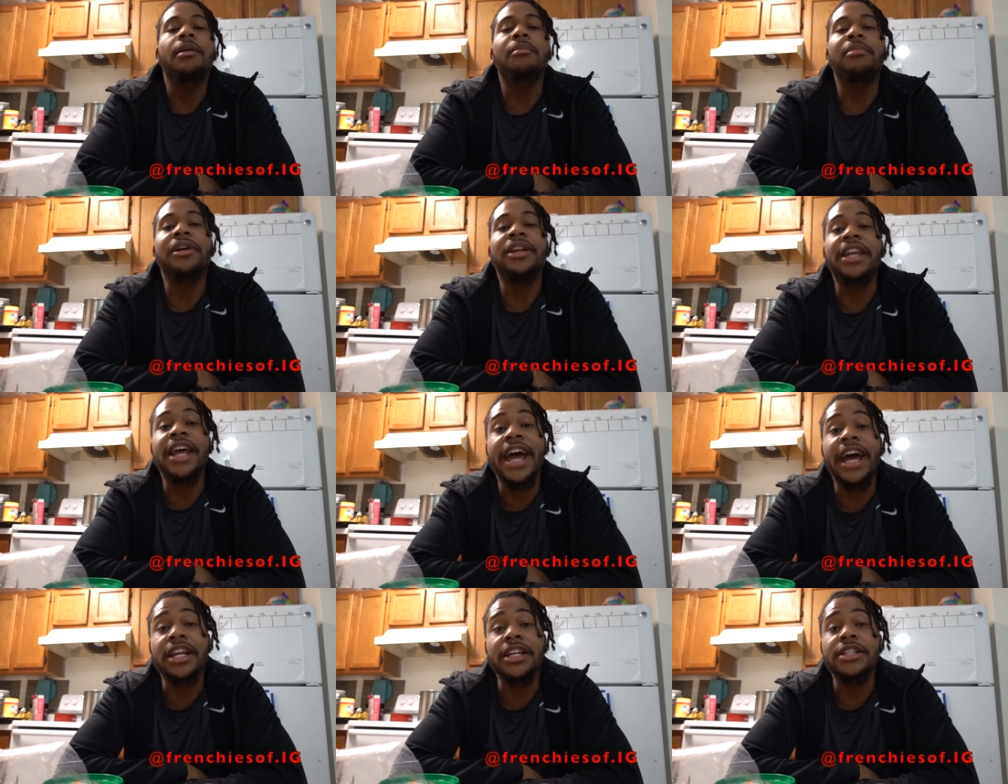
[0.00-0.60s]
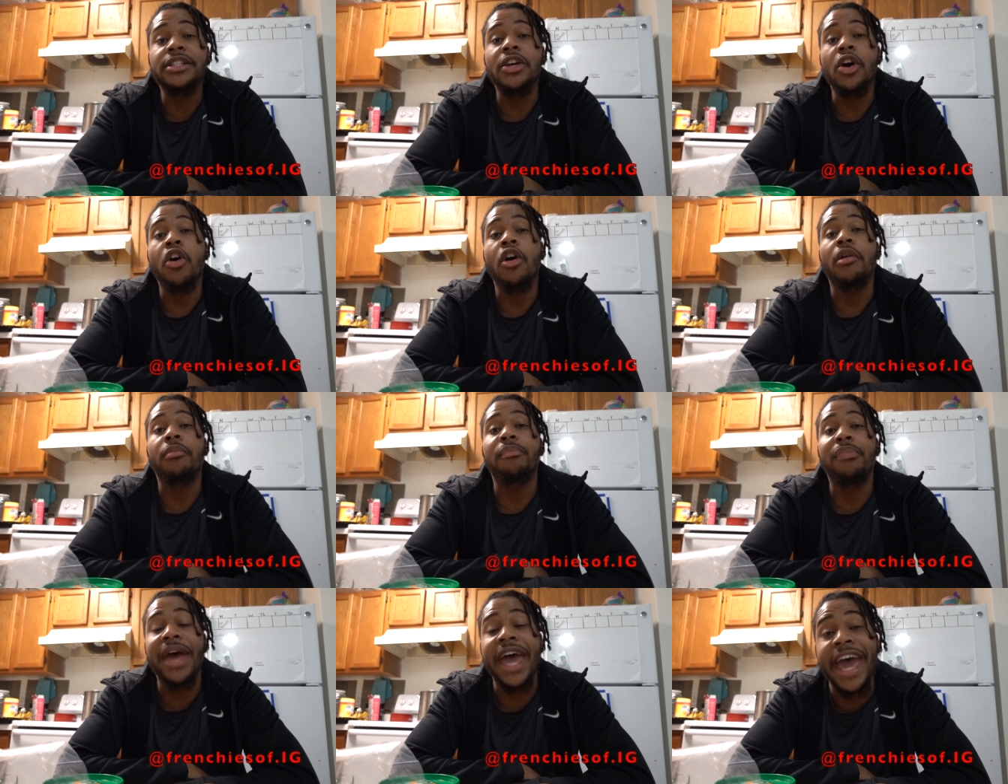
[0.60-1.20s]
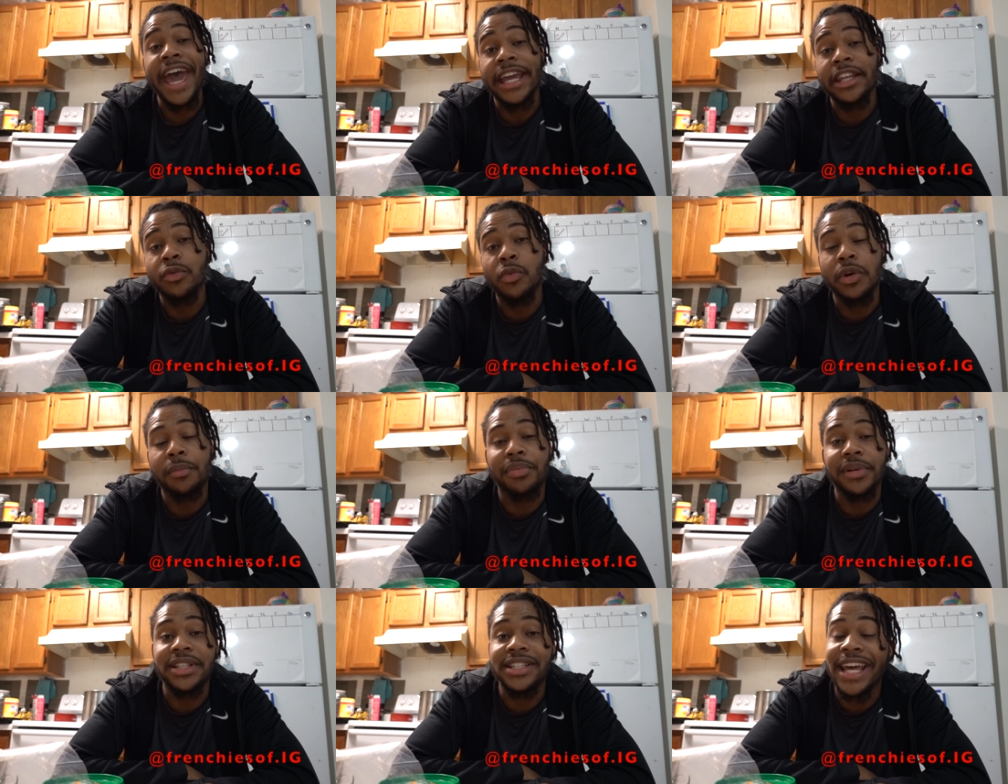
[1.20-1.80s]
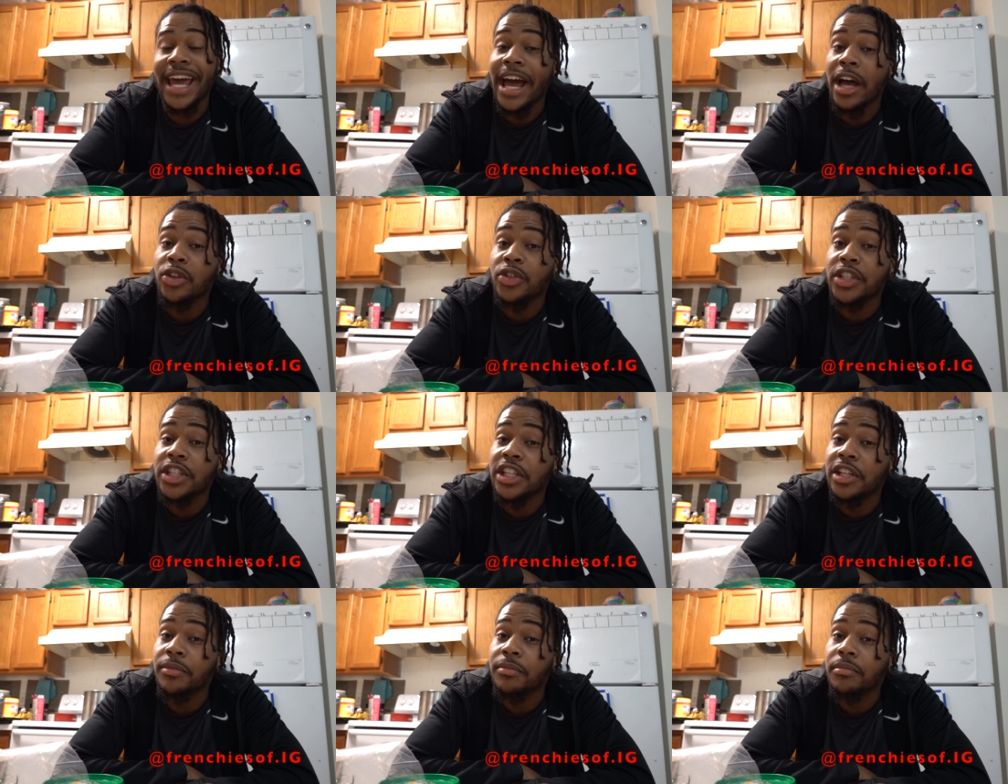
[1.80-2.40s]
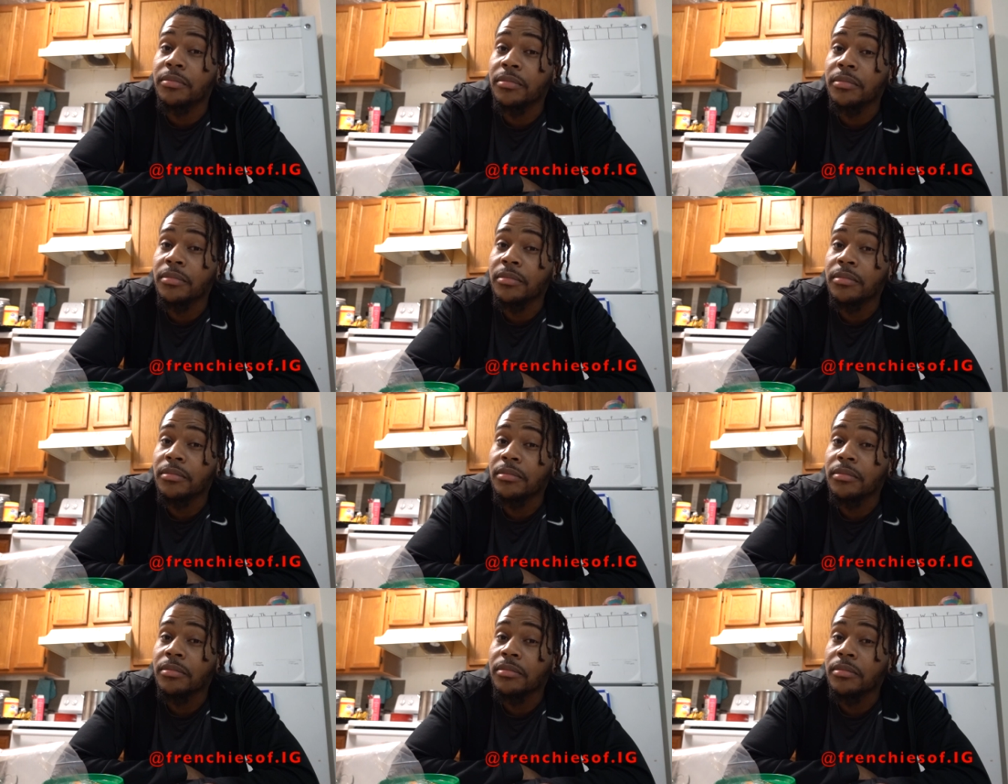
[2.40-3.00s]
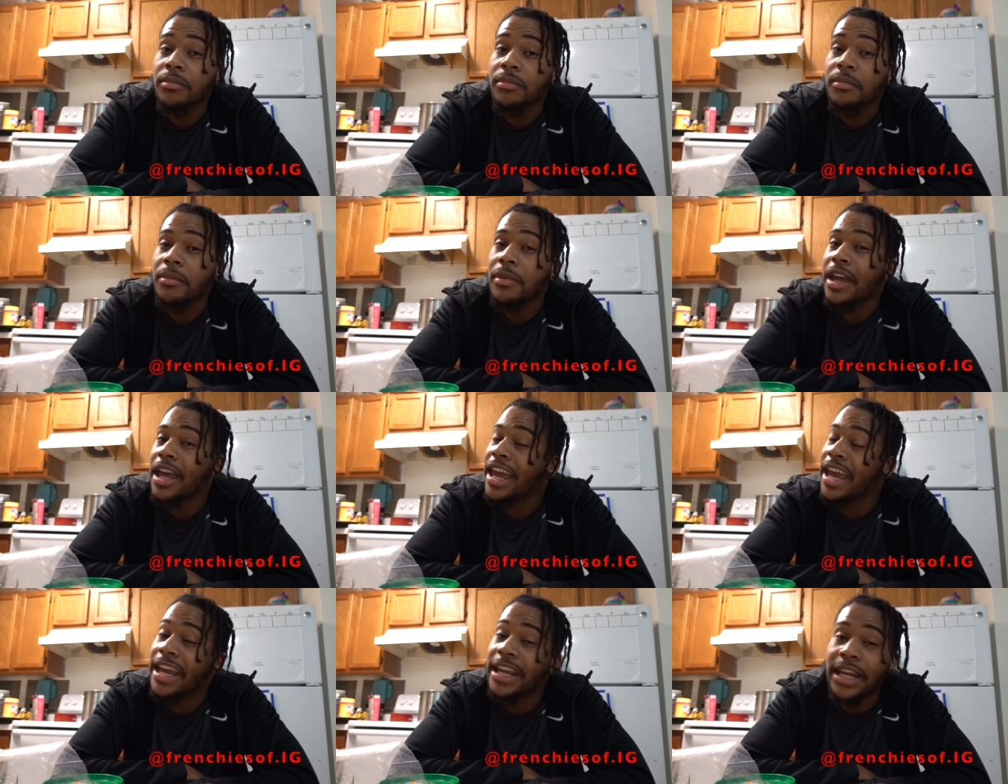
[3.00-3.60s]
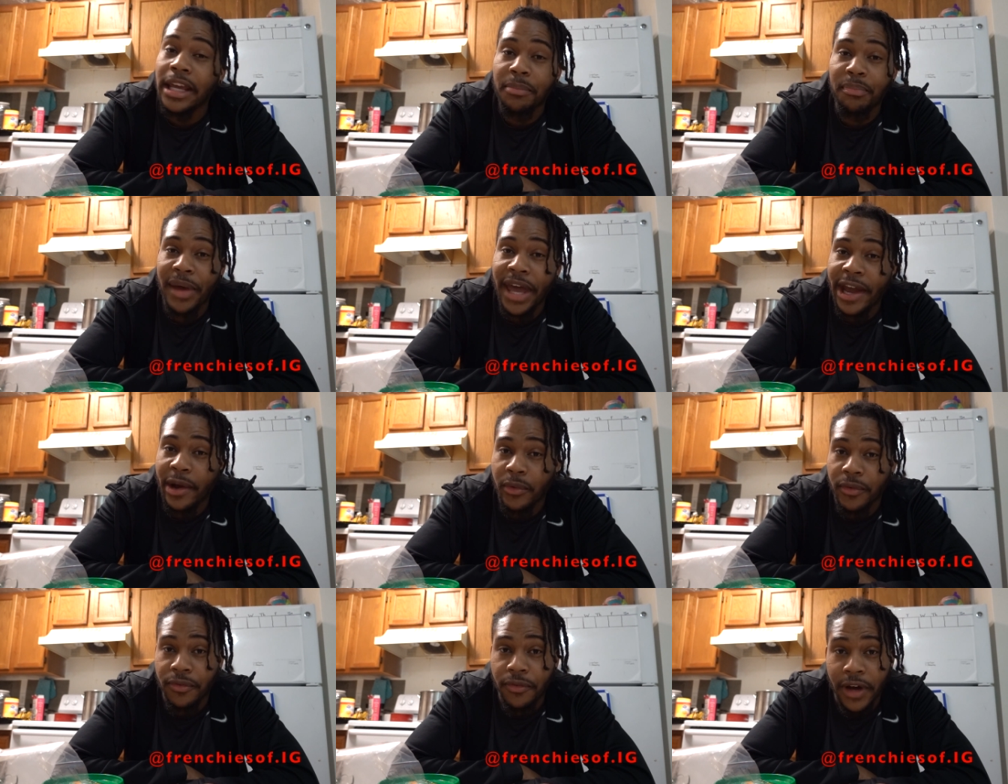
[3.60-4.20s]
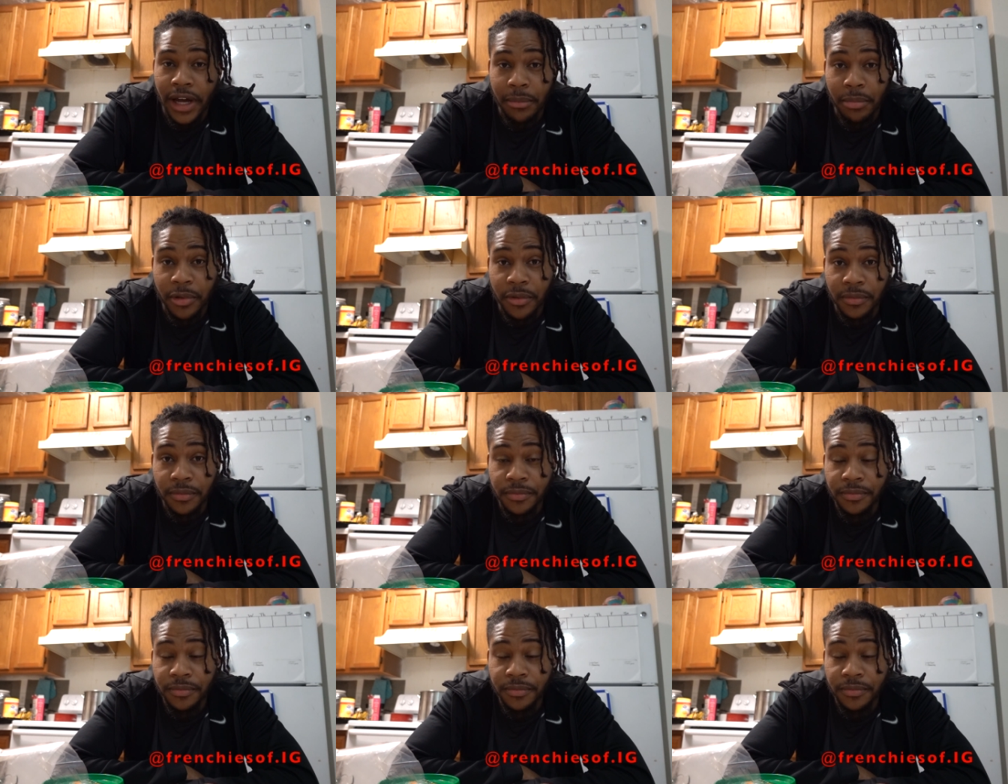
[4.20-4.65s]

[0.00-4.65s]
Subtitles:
bananas are packed with potassium, and they pack with fiber.